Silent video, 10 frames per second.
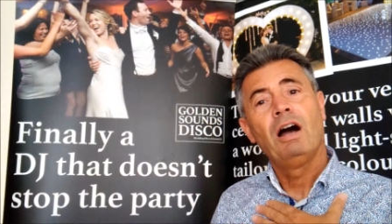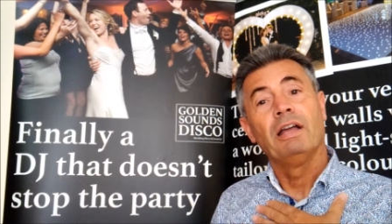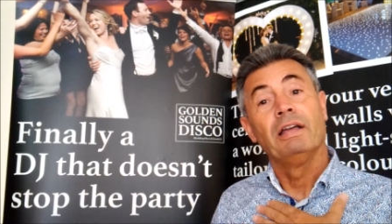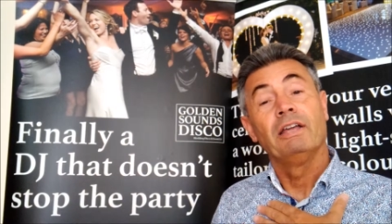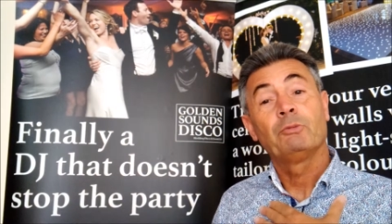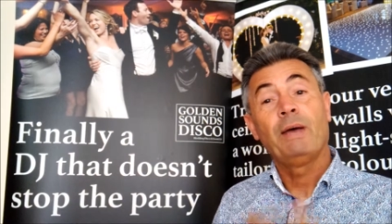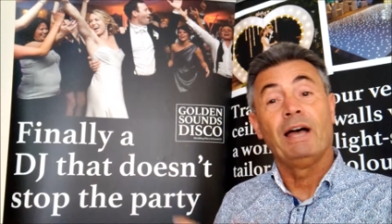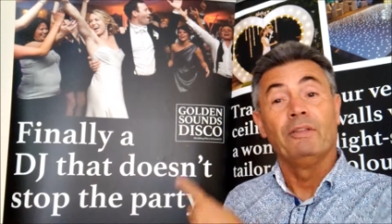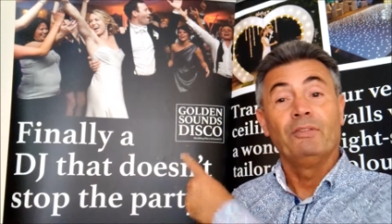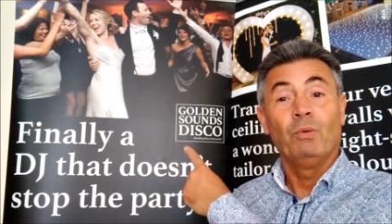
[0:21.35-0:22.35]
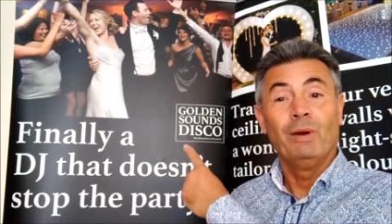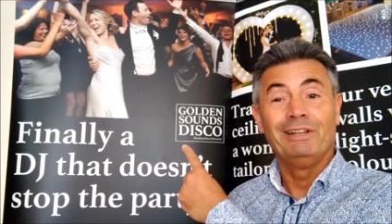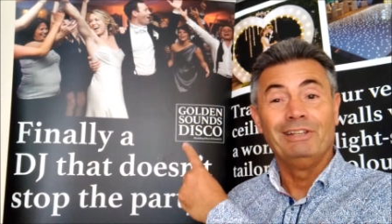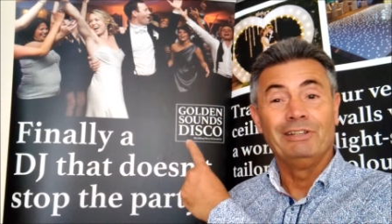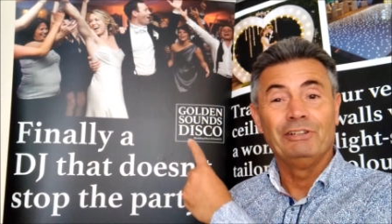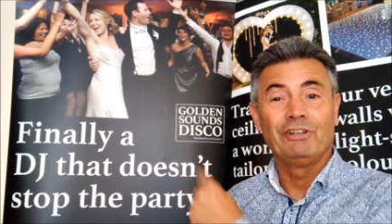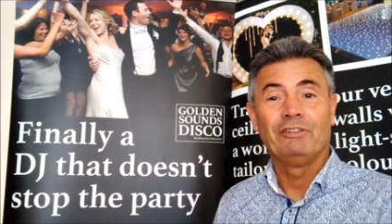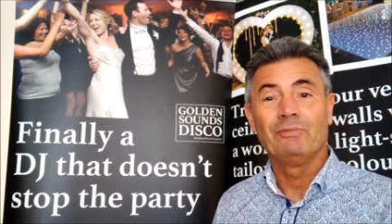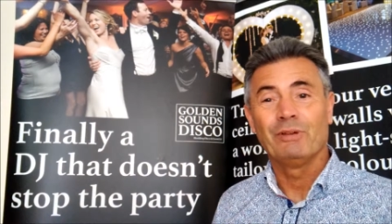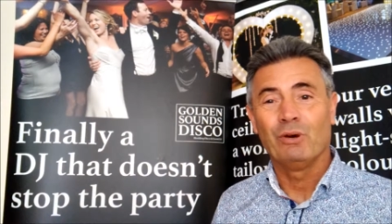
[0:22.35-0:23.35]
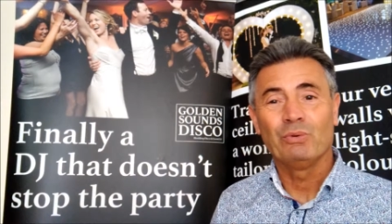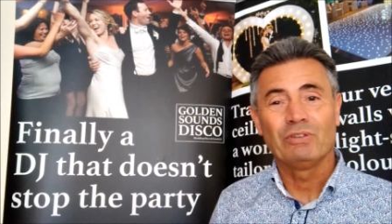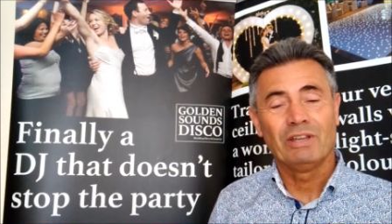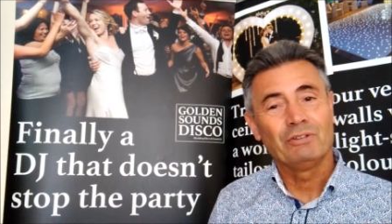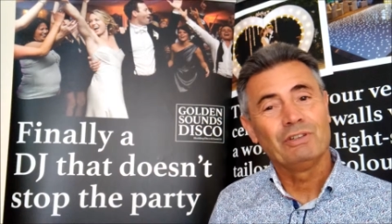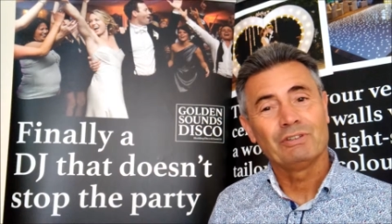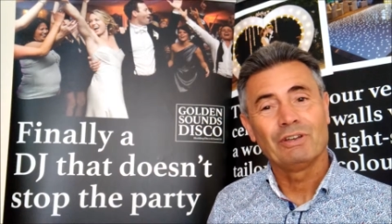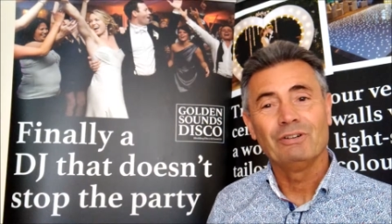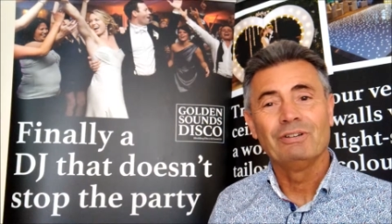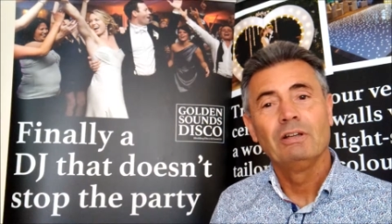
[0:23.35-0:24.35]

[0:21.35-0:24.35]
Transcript: Hi, it's Pat, the wedding DJ from Golden Sounds Disco.